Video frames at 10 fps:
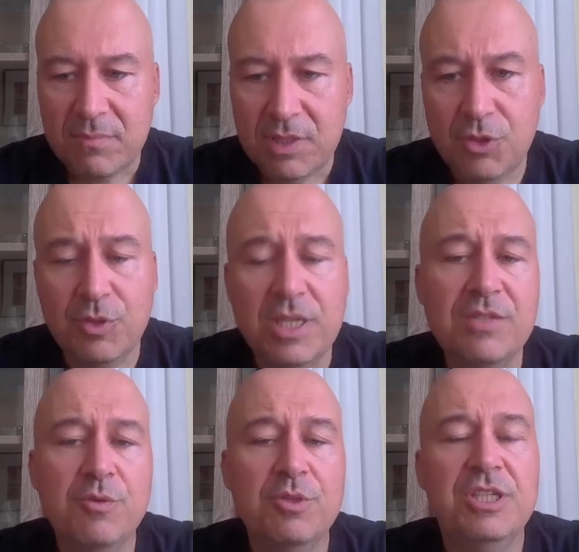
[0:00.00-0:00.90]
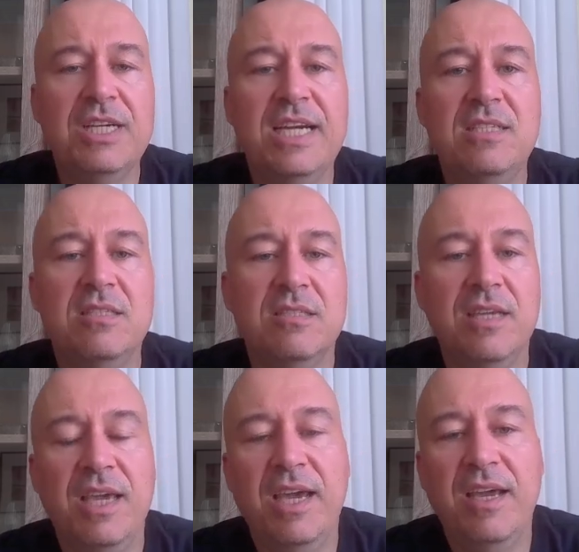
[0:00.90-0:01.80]
So thanks for watching, guys,
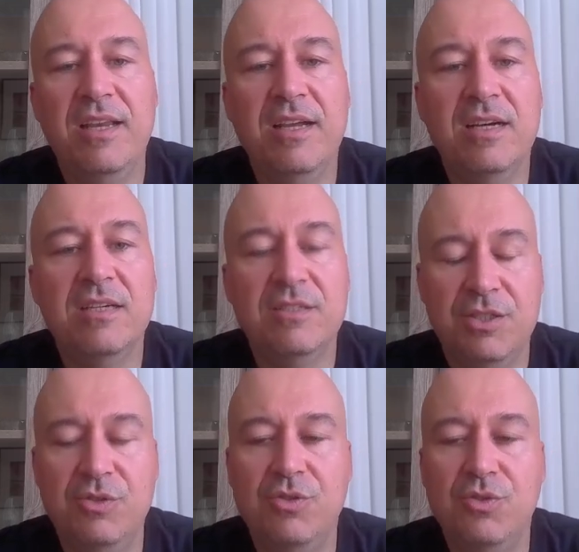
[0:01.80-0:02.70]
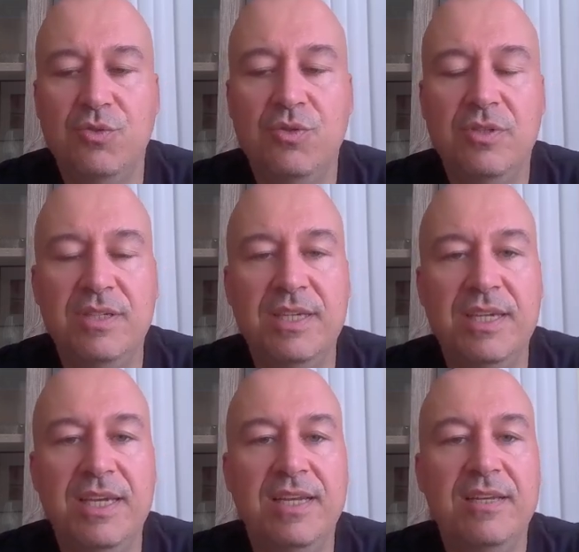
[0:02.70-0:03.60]
and I'll see you soon
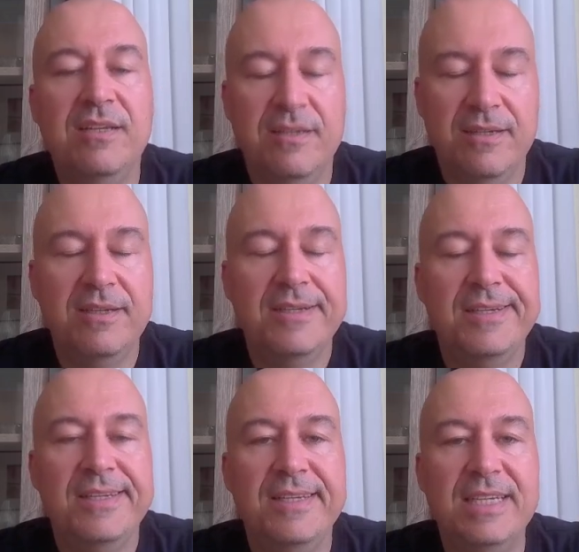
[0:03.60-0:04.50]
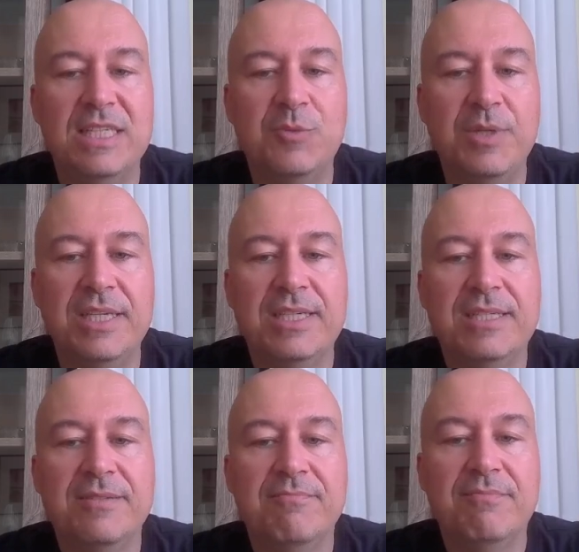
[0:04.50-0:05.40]
again next week.
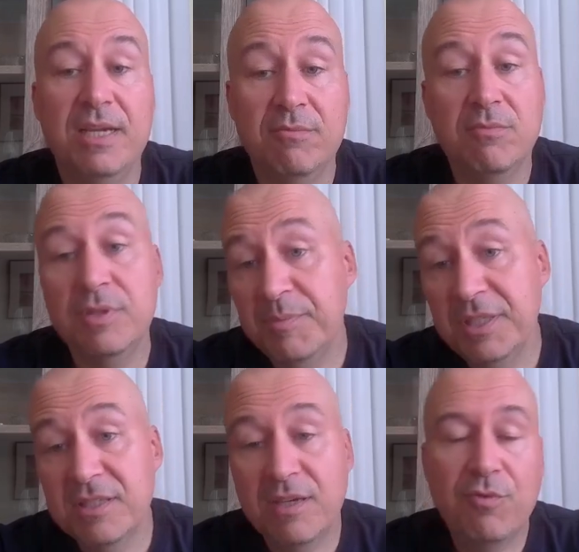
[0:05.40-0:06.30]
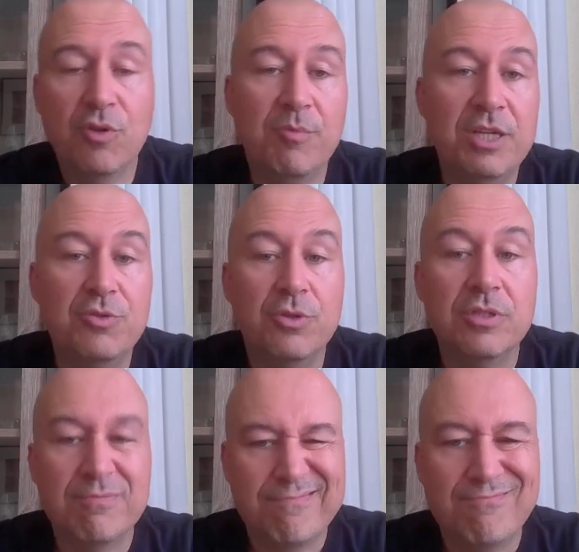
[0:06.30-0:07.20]
And in the meantime, follow my
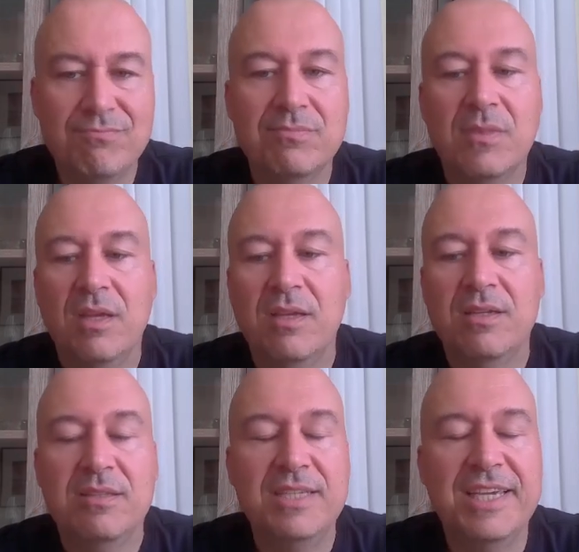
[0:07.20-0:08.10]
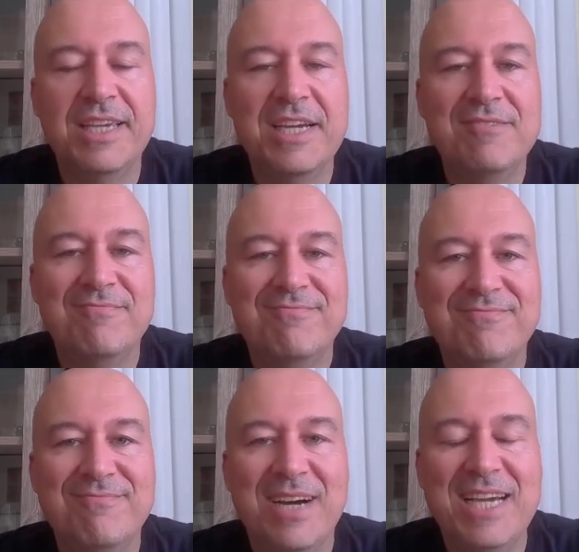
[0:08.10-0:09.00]
shorts. Take care.
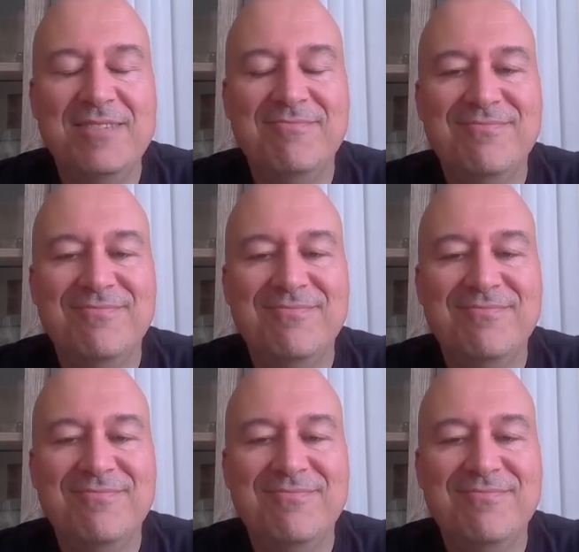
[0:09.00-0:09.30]
Bye.